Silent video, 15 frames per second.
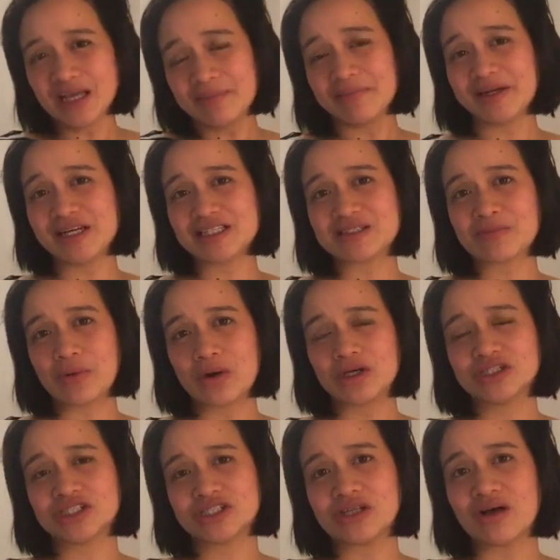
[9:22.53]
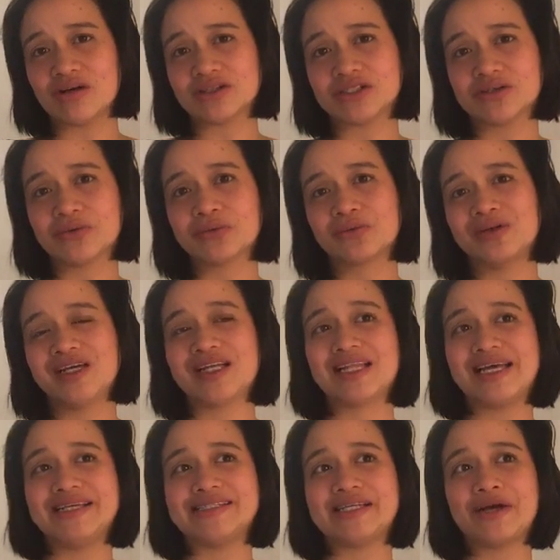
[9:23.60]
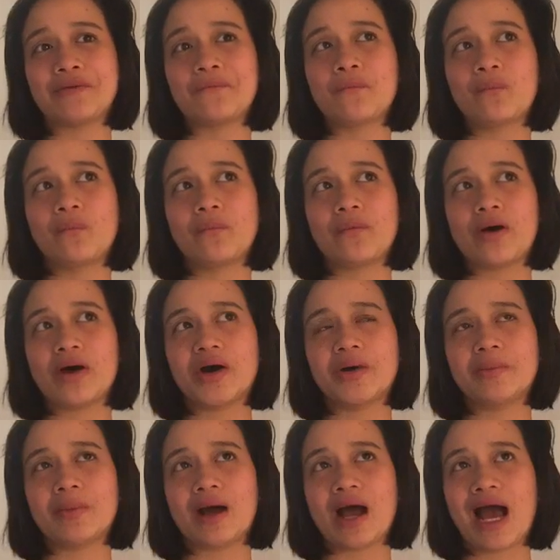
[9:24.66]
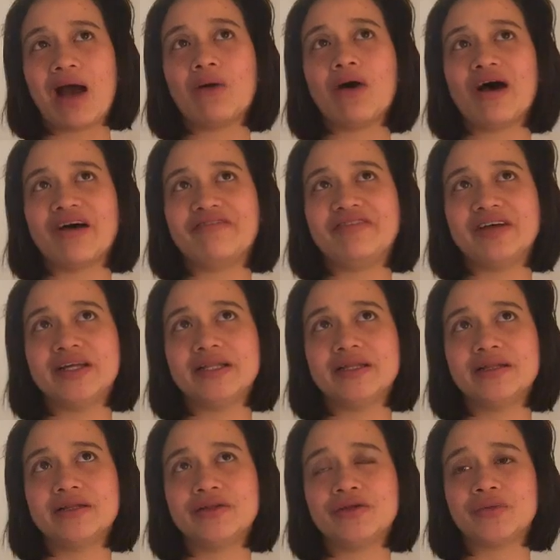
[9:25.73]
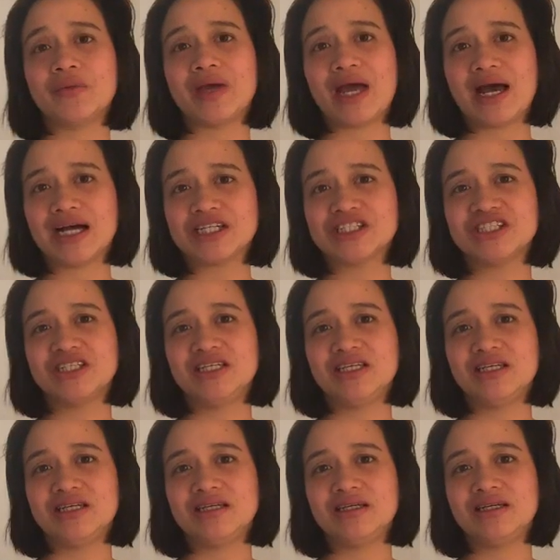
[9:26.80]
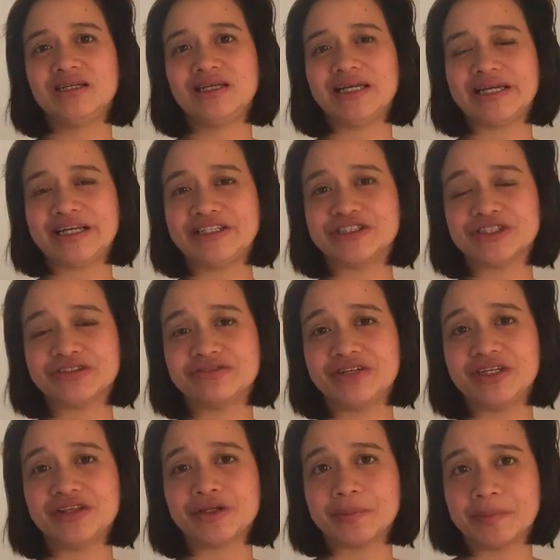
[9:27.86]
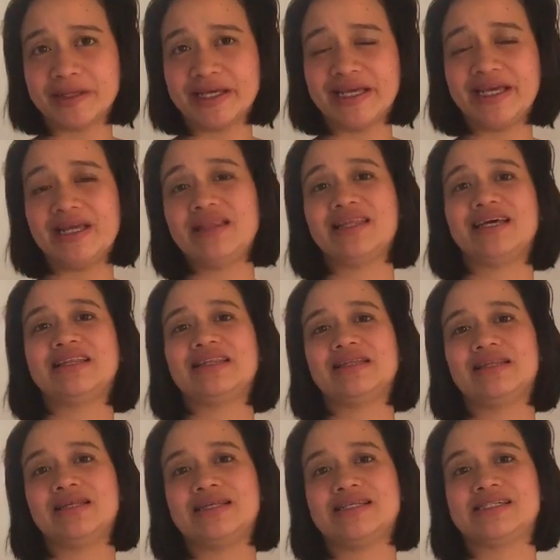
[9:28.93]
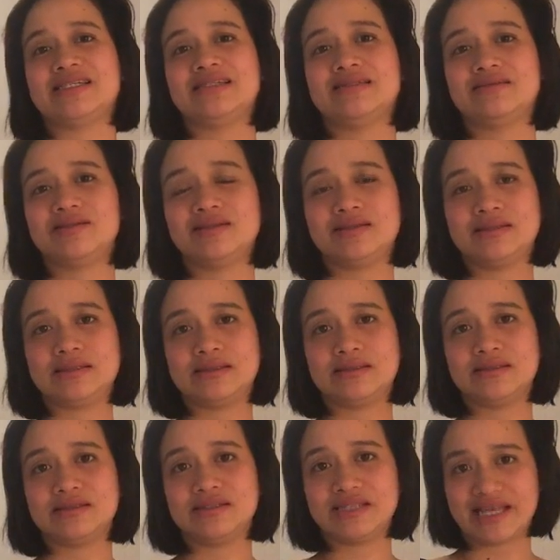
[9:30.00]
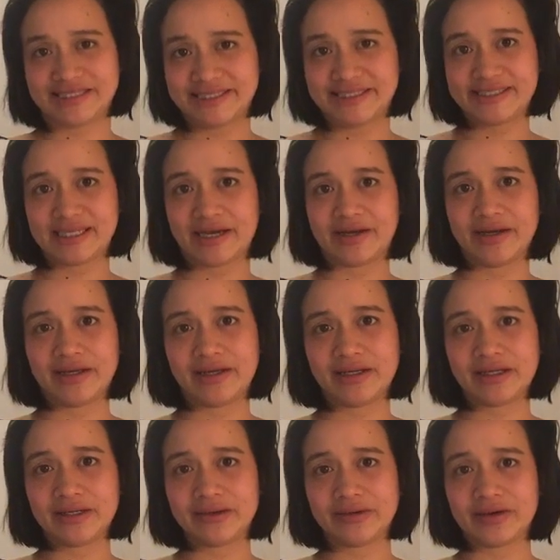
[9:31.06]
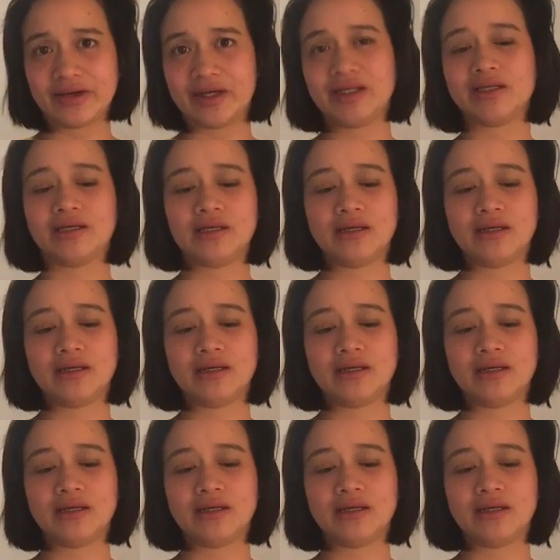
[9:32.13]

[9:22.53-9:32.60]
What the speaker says: But it's more just also realizing how often do we actually intervene their play that isn't necessary, right?